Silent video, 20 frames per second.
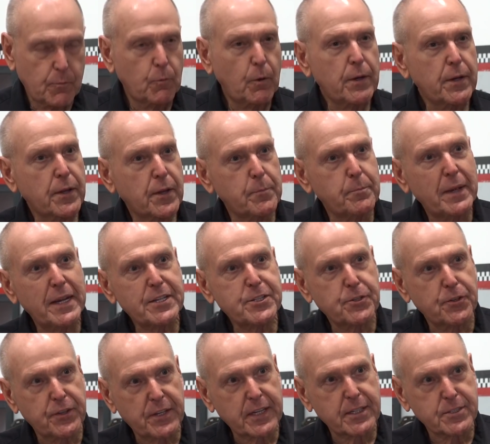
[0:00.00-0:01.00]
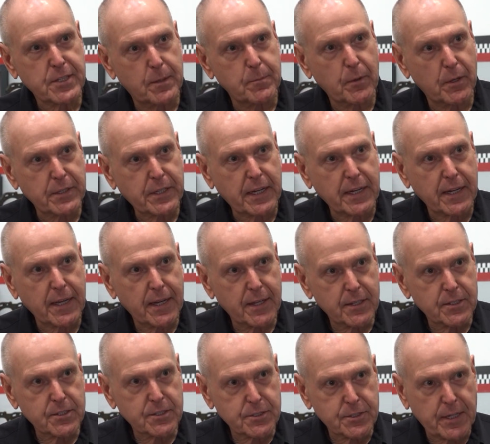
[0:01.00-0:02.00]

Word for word: One of the major things I'm looking at is this